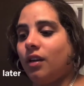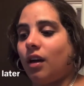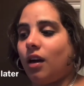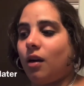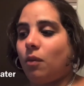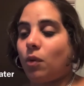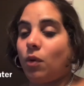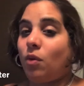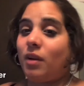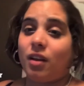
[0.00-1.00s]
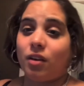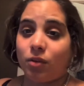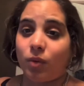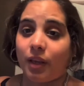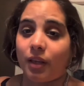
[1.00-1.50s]
Um, we were already on
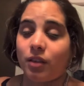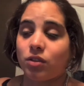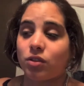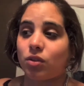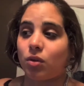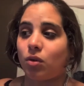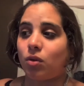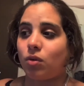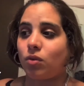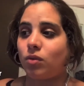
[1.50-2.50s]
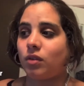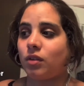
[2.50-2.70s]
our way, so